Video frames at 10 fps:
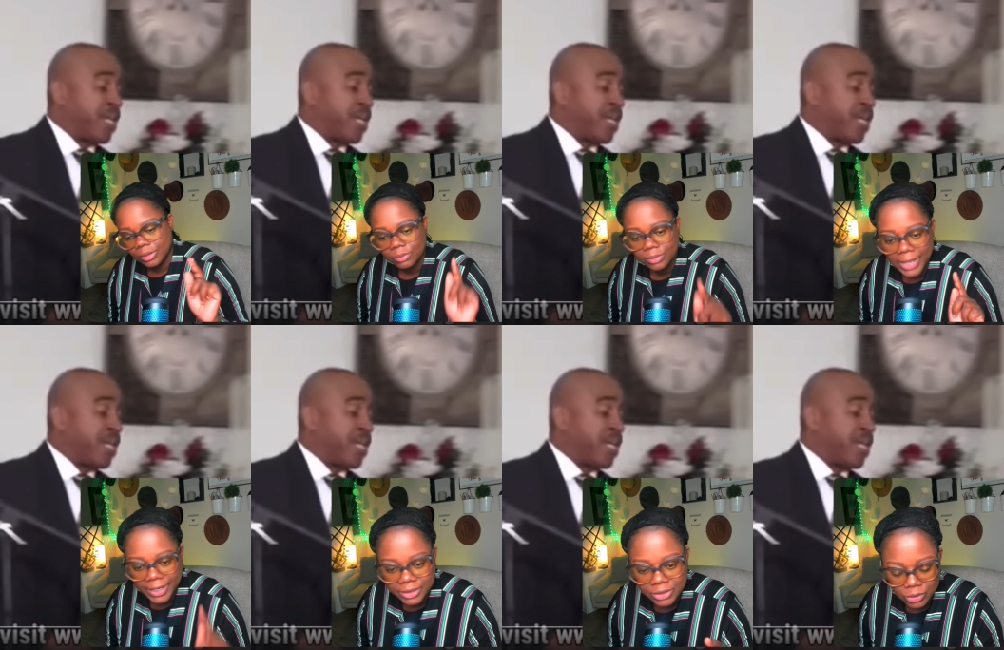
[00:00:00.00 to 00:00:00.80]
Speaker 1: That
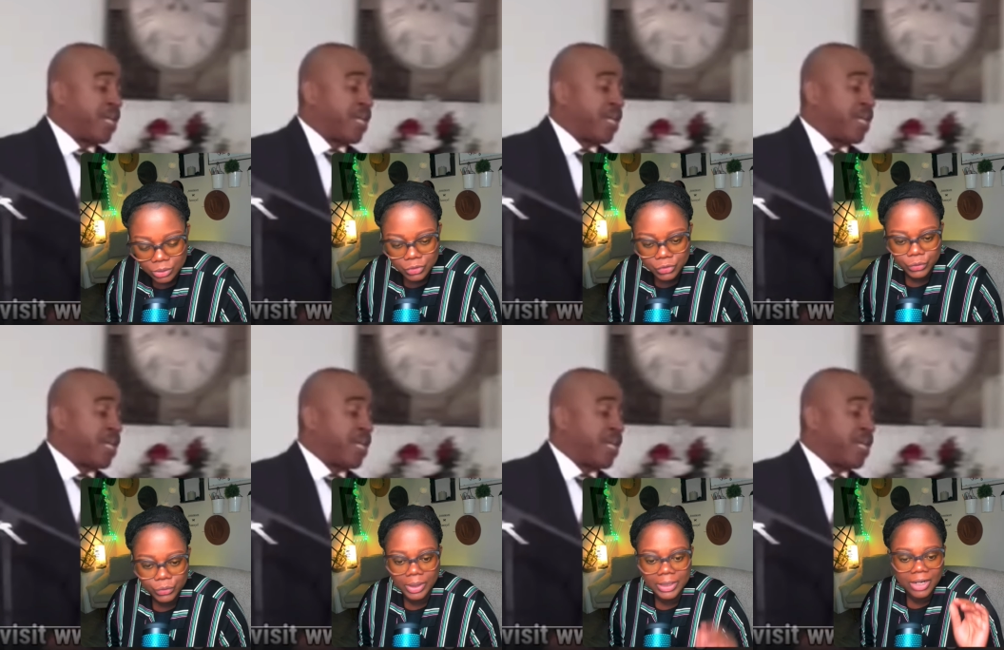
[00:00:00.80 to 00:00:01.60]
is so true.
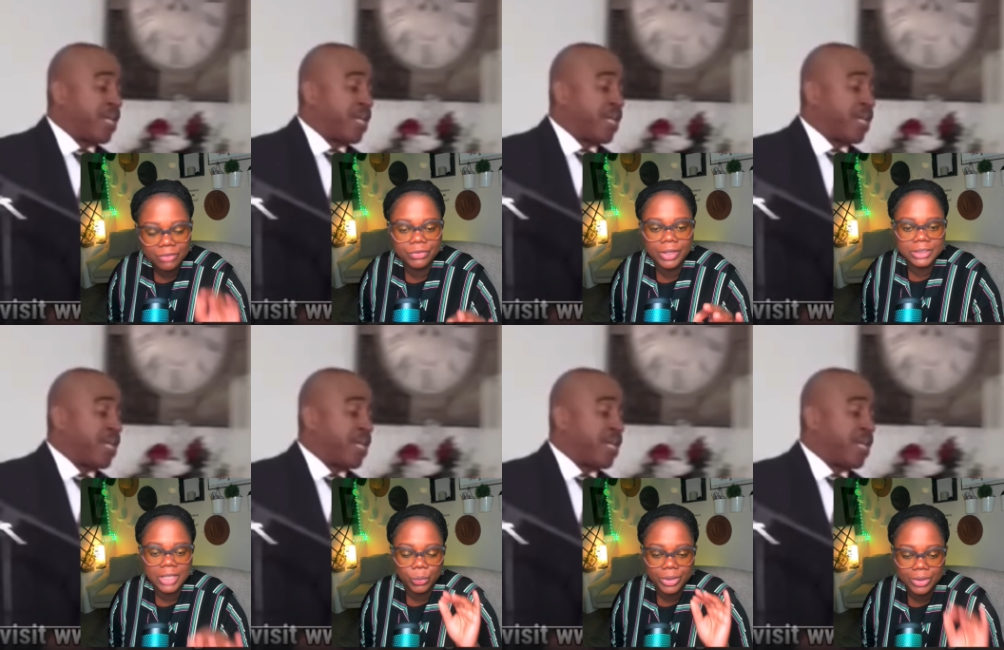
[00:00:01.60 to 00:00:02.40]
A lot of things that
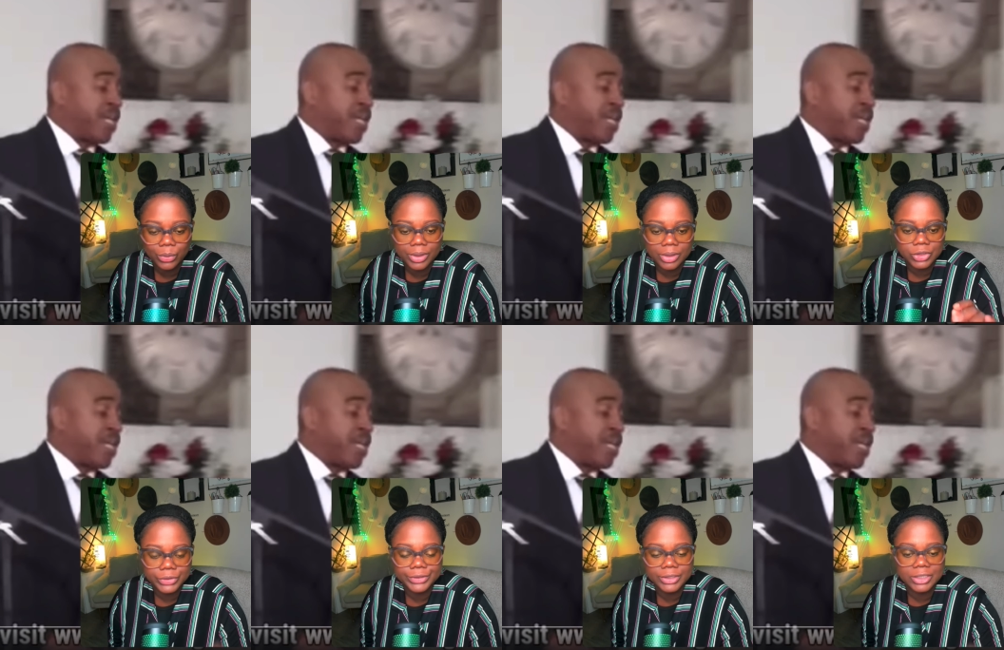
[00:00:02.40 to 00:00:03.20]
we're doing in the
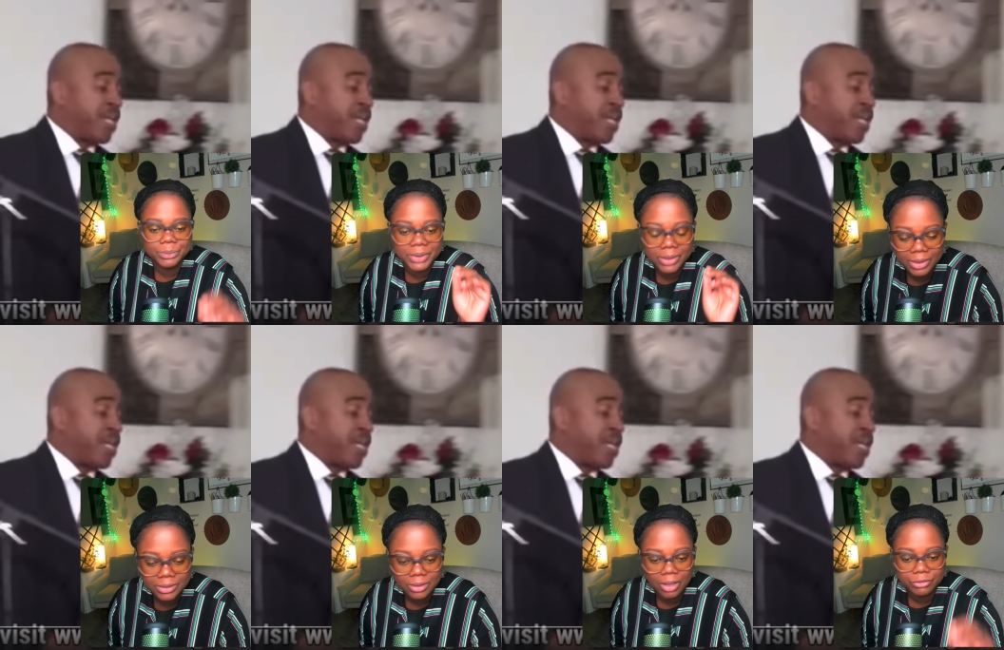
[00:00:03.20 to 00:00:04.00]
church is
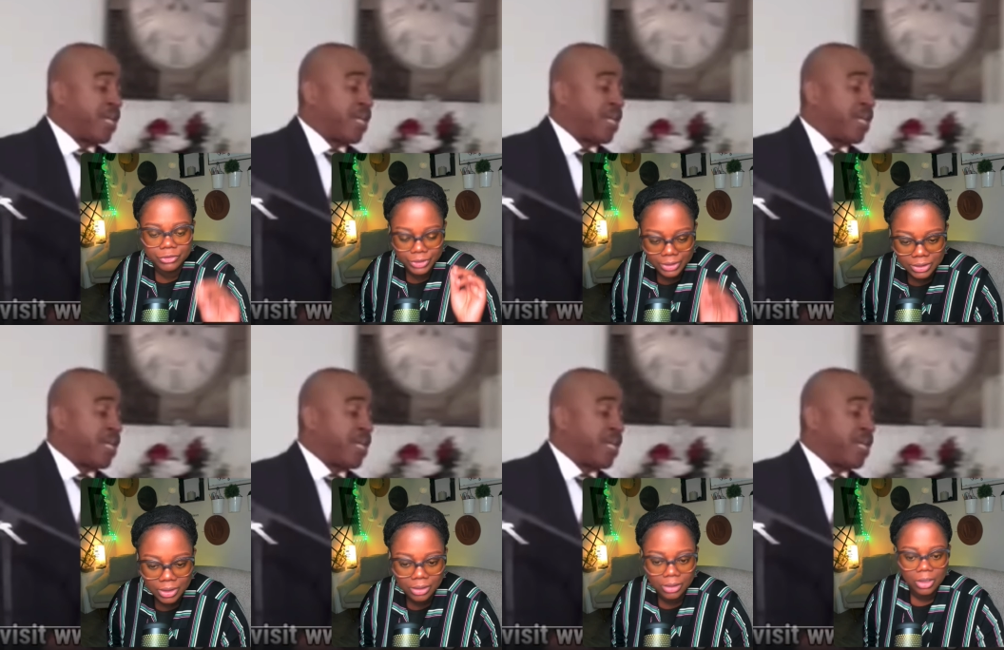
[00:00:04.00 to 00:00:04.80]
because of
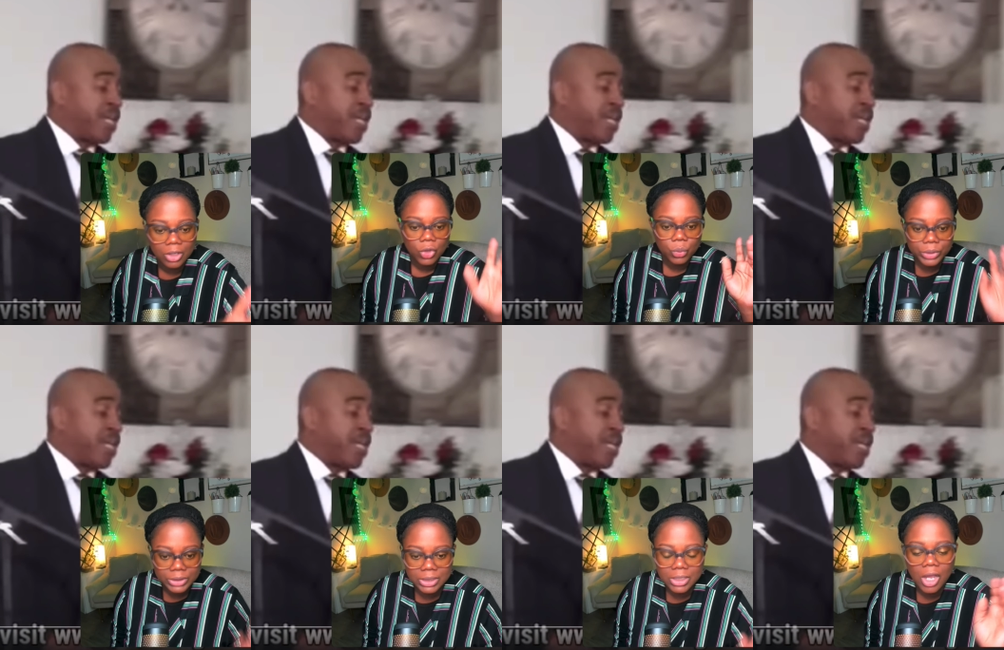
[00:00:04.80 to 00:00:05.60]
tradition. We
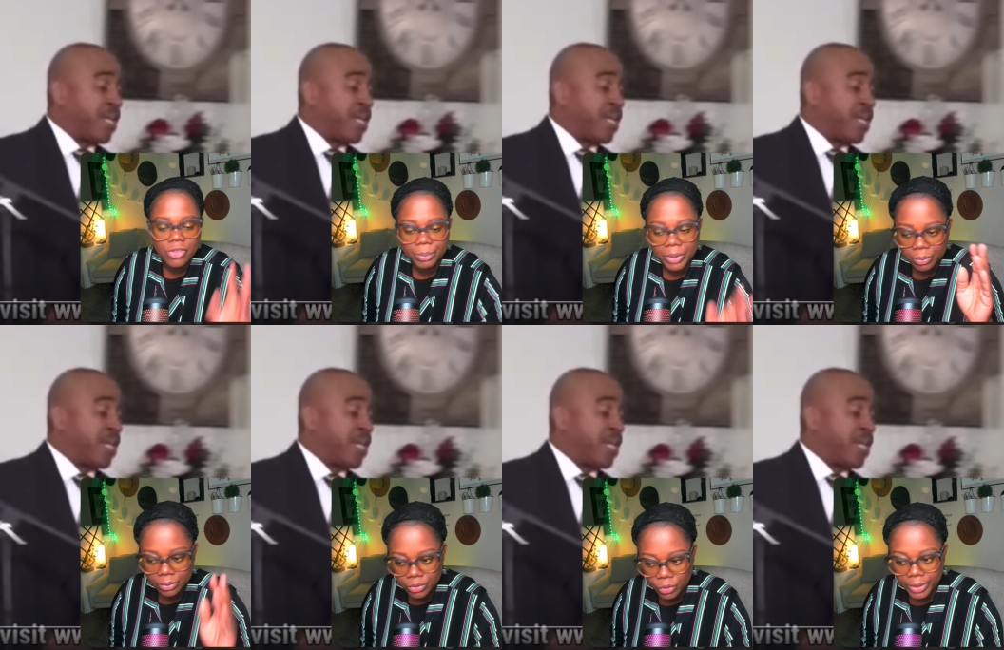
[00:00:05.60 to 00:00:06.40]
see other people
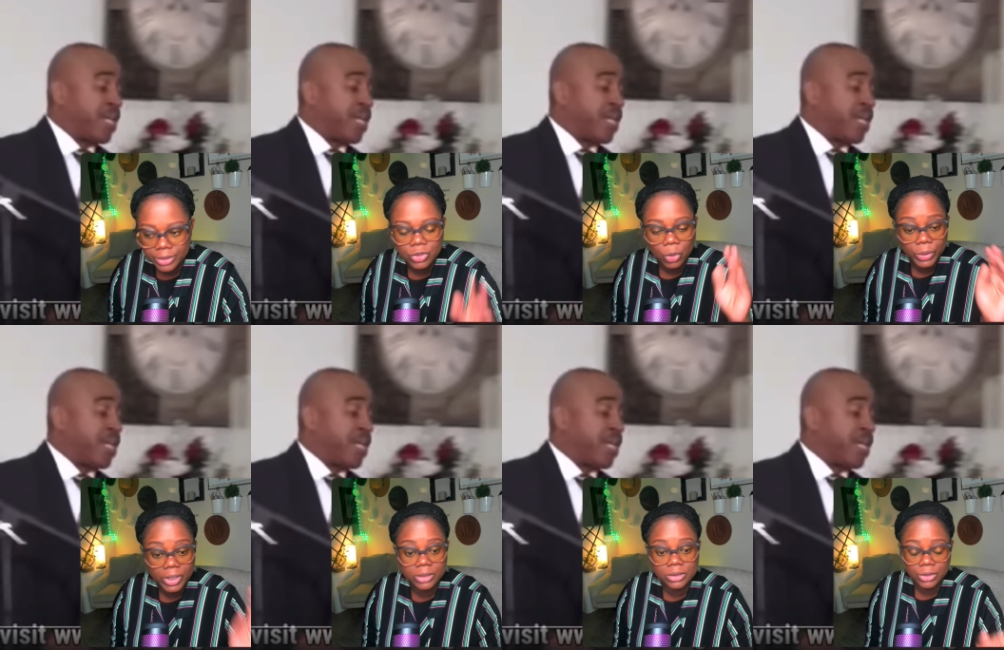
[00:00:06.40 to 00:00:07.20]
do it, so we
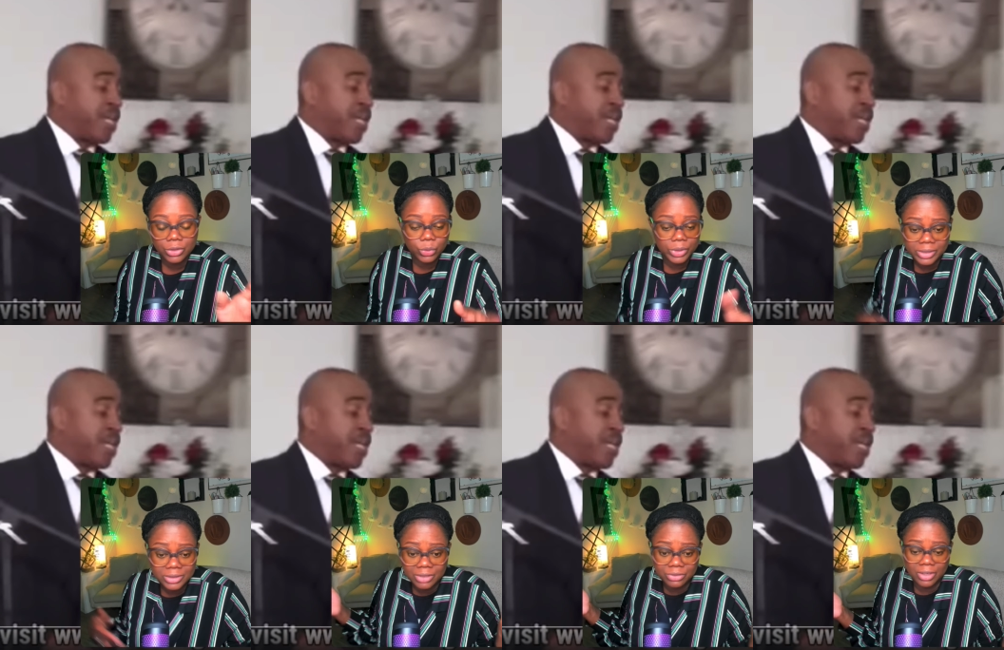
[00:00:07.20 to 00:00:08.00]
continue doing. There's
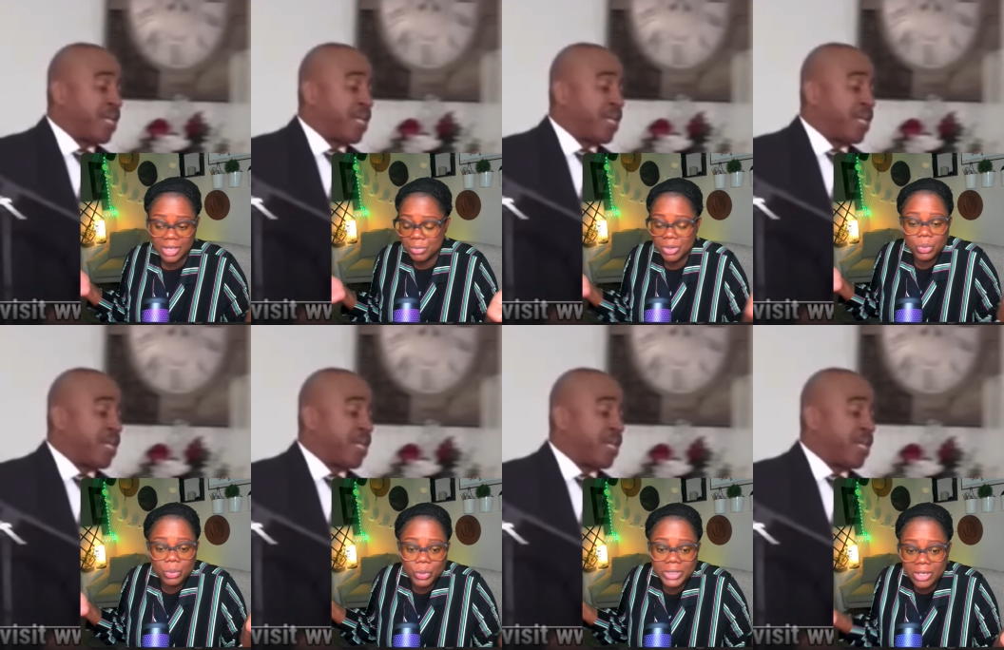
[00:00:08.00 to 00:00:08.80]
nothing. I mean,
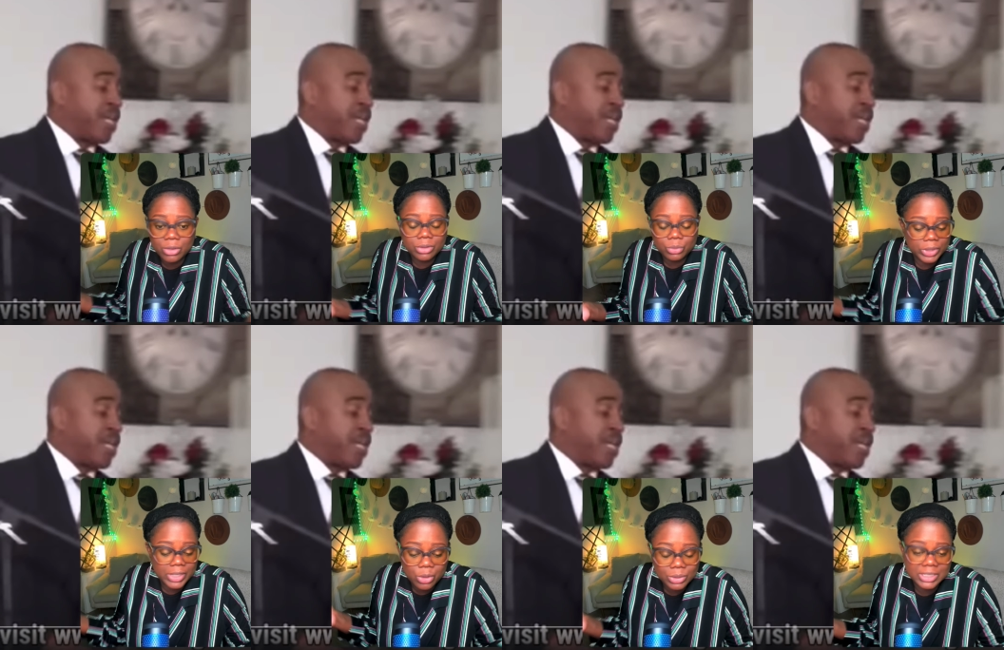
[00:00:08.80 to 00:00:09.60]
what
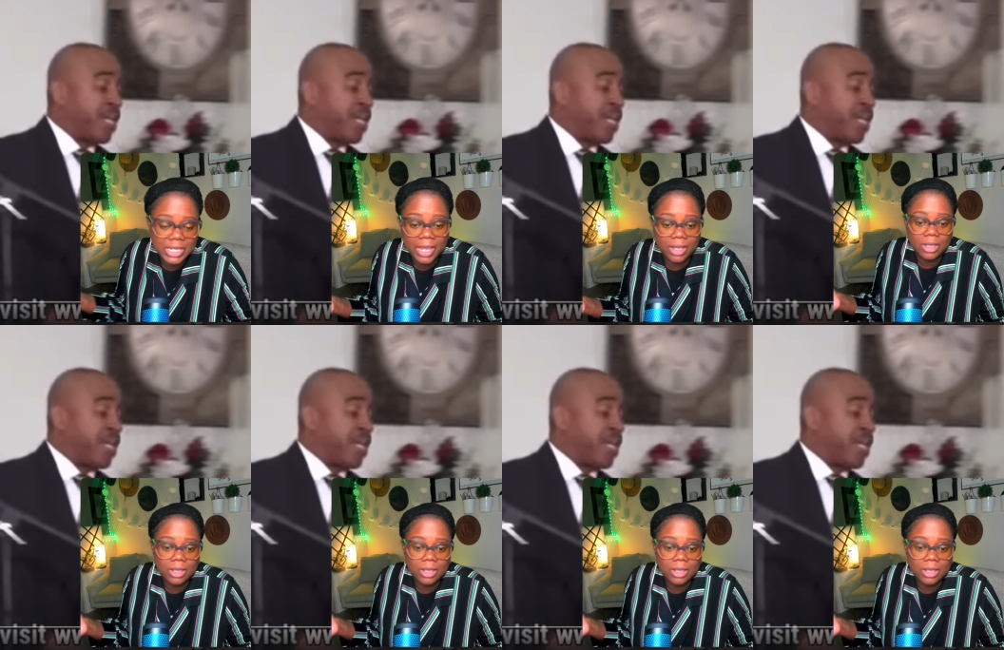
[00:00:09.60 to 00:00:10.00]
can you say?